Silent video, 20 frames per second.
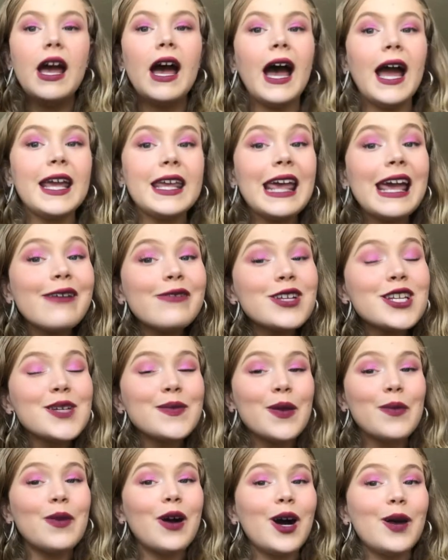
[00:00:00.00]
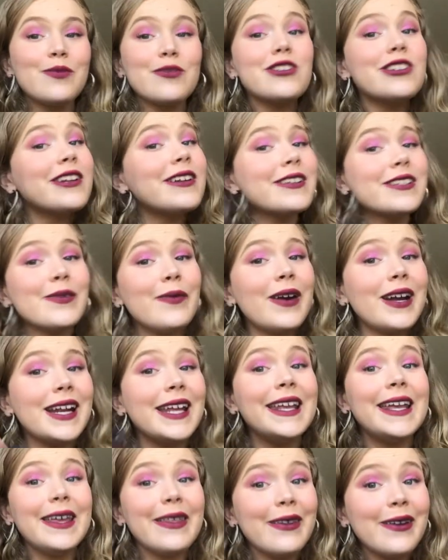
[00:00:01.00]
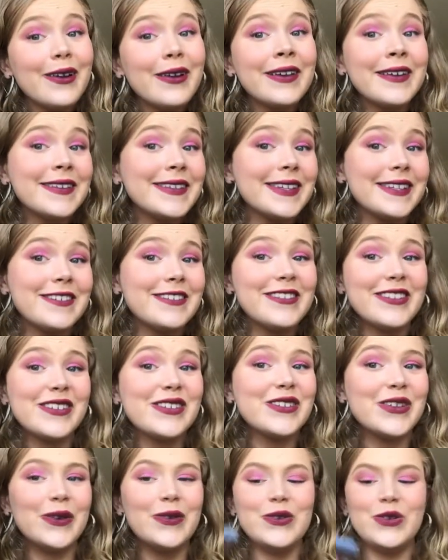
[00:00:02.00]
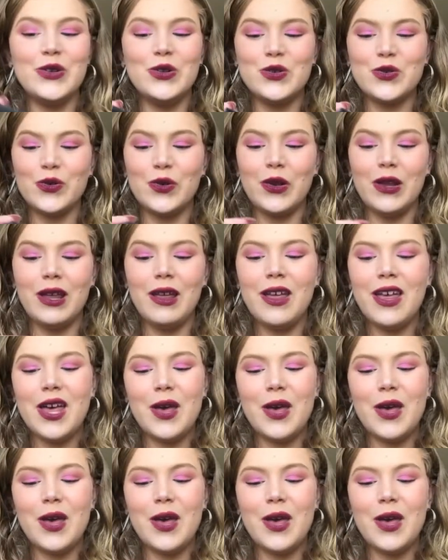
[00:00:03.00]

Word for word: I gave it to my mom. She doesn't want it either because it's just so neutral.